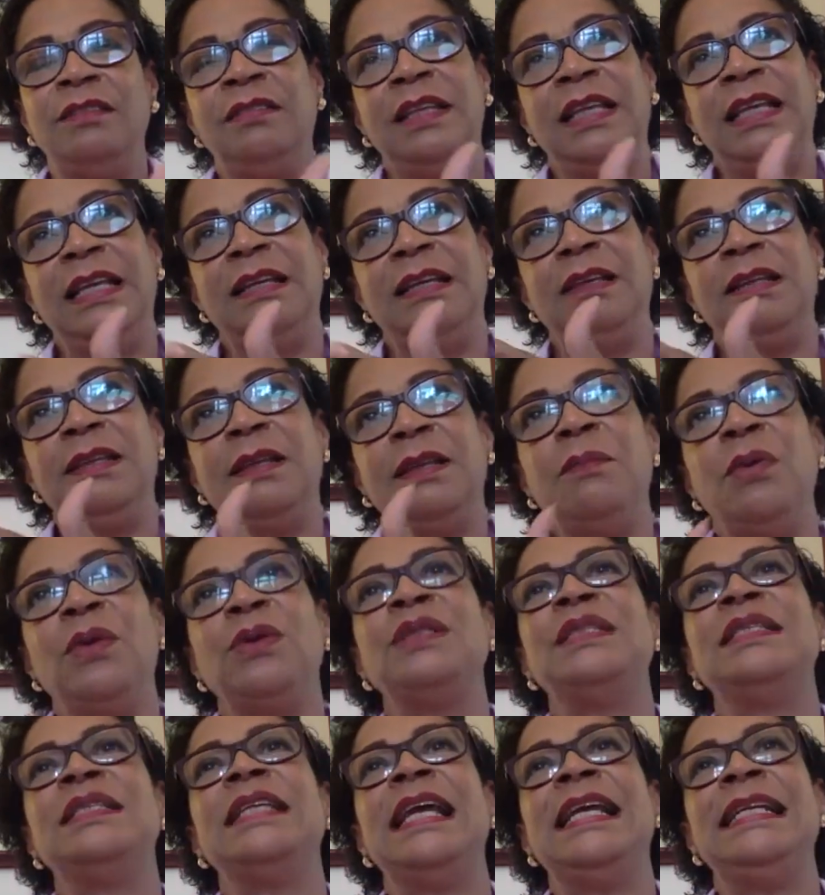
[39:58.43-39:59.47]
the
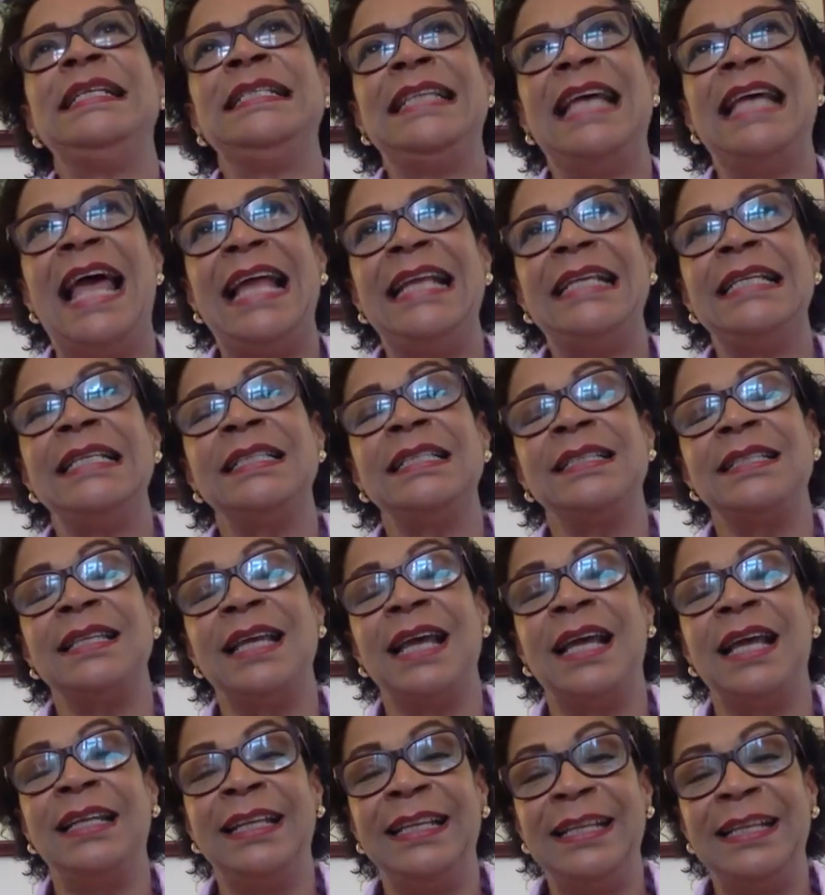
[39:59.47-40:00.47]
most intense, and the